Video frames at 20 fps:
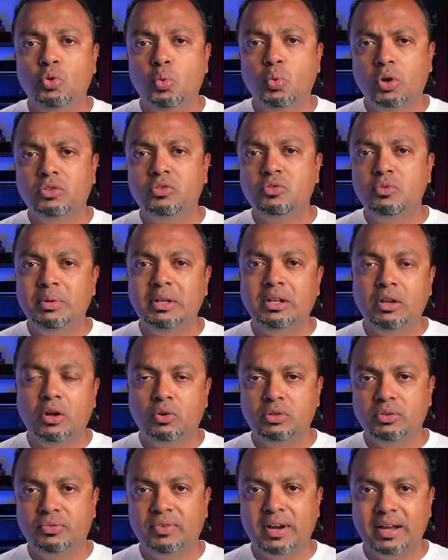want to be
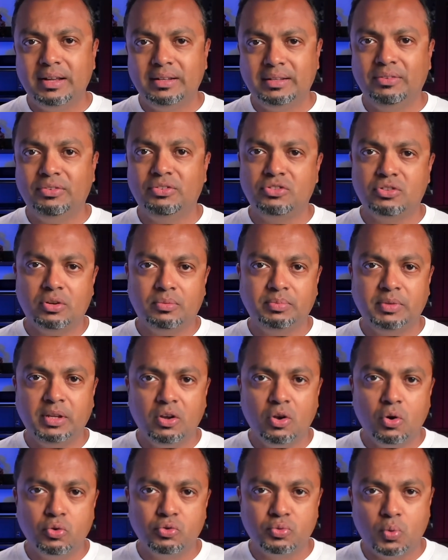notified if something
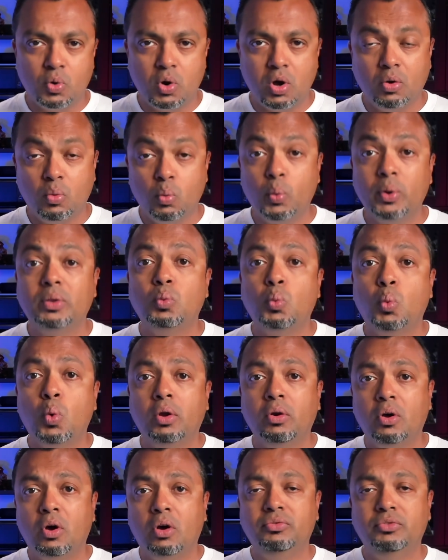goes wrong with
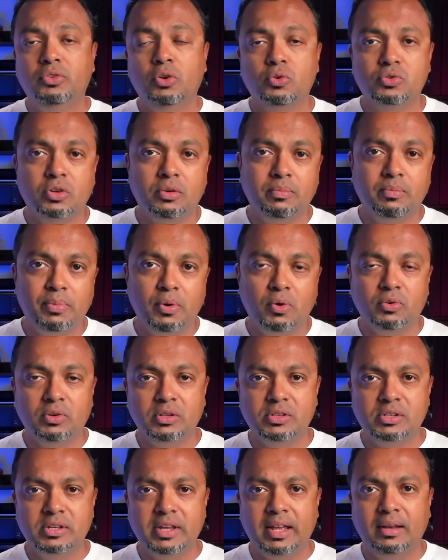one of those
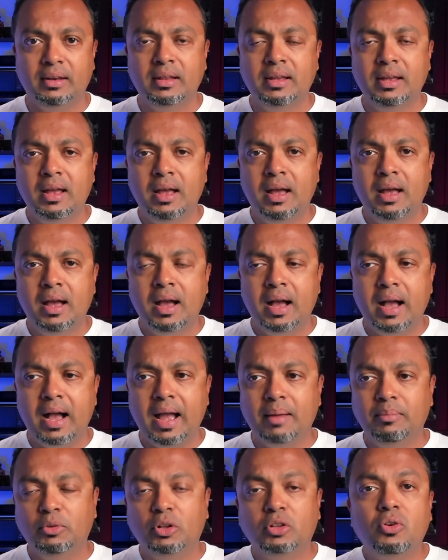components. And
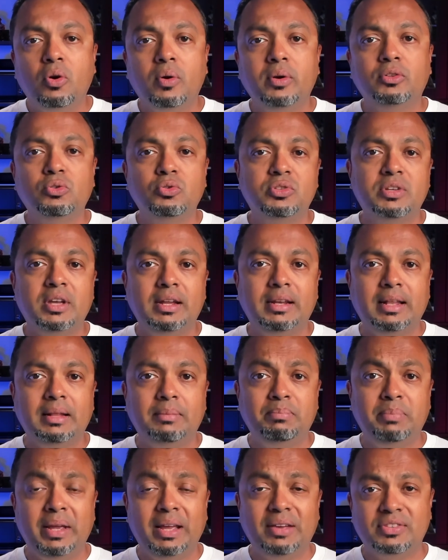I'm not going to say
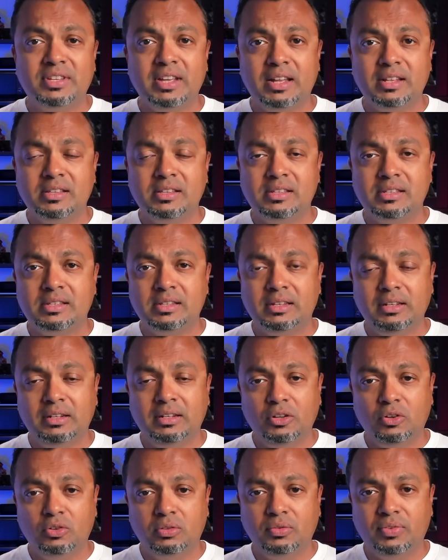that pfSense
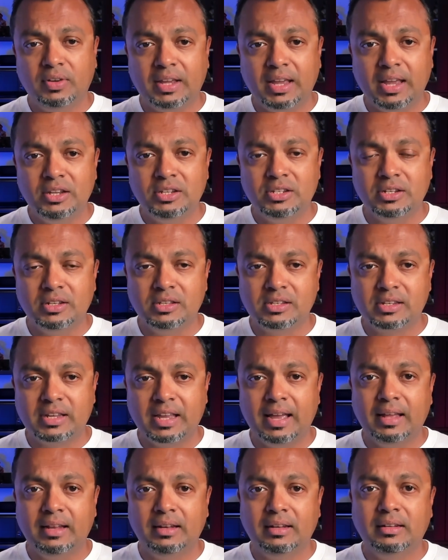notifications
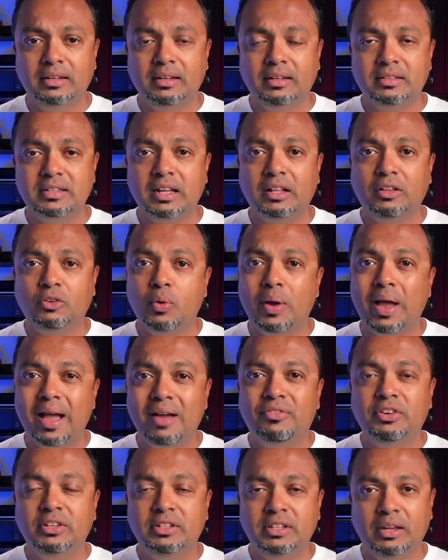can tell you
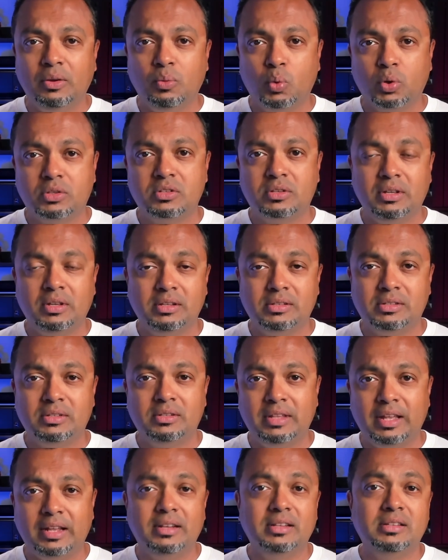everything what is
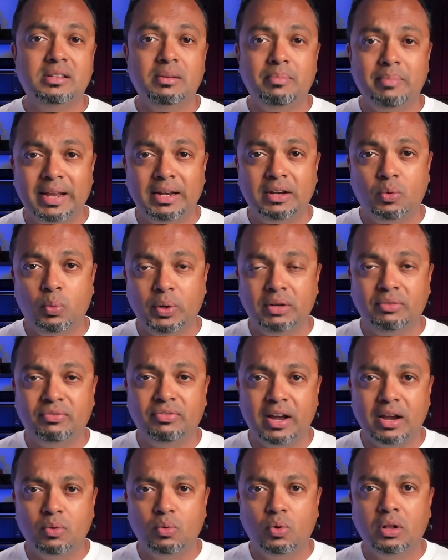that is the matter with the
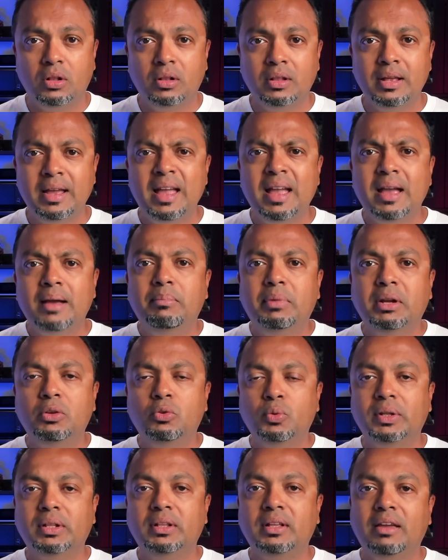firewall, but it
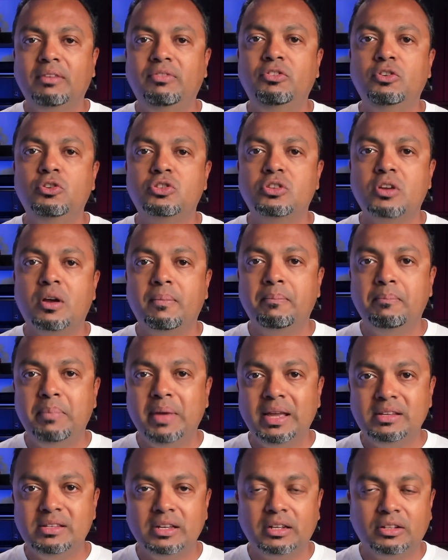will give you some
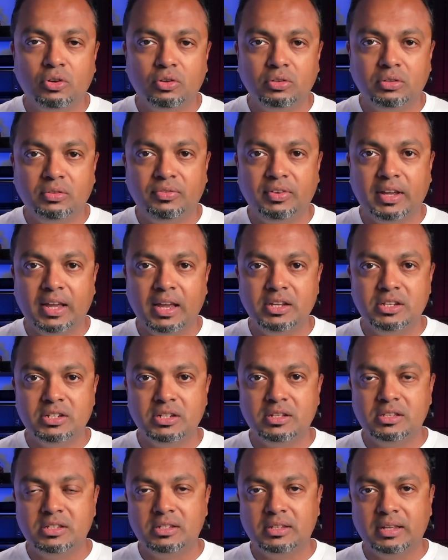basic
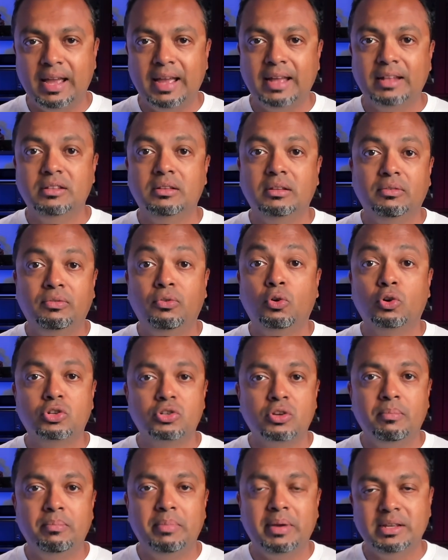notifications and for
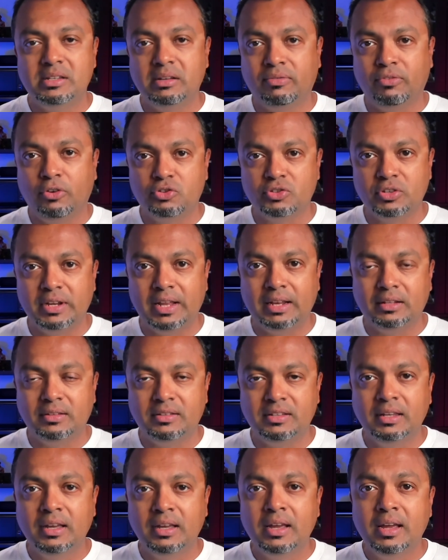some basic
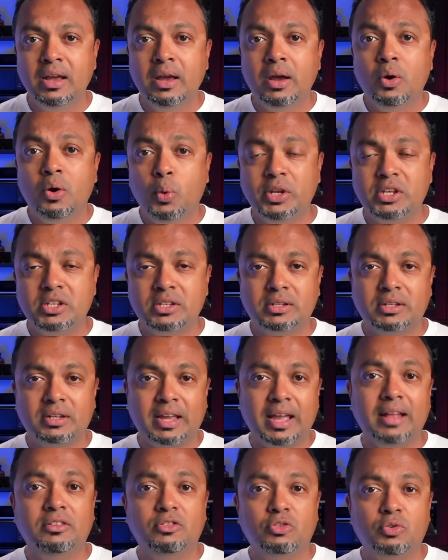functionality, which
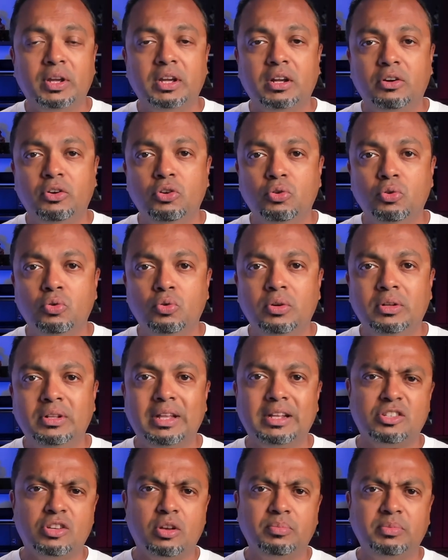can trigger you
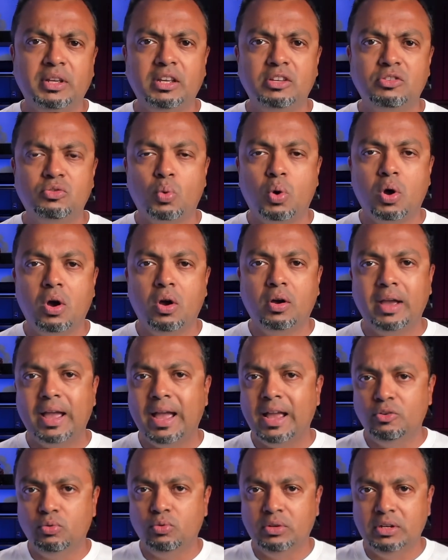that something is wrong
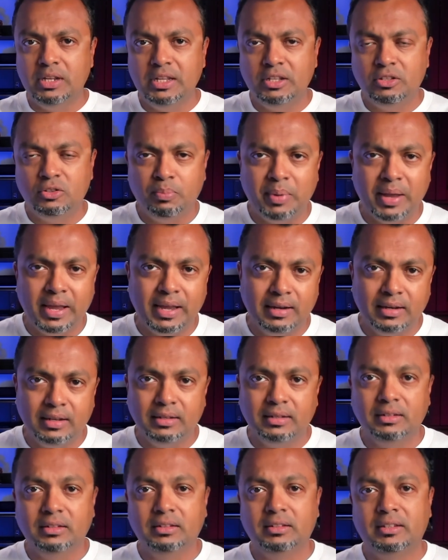and you need to pay a
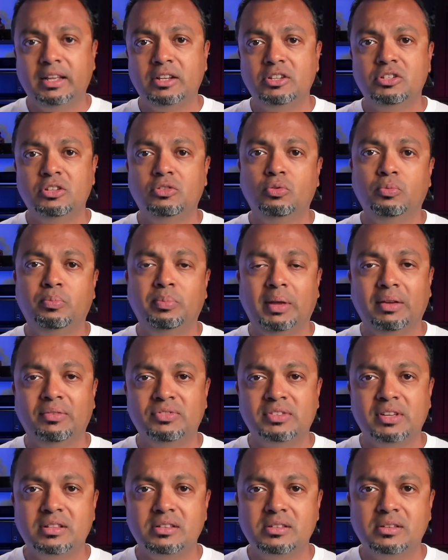little attention to
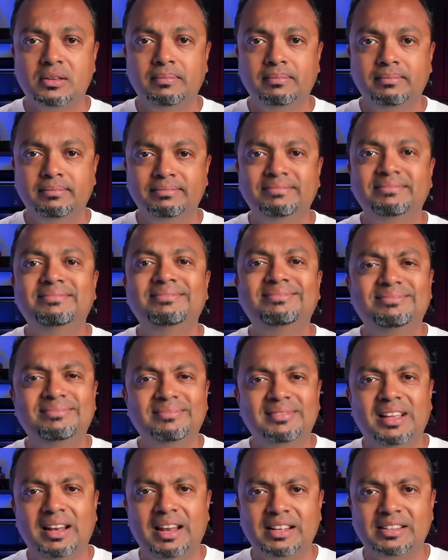pfSense.
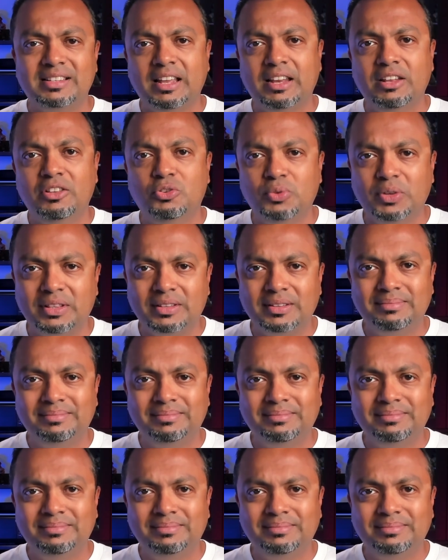Let's get into it.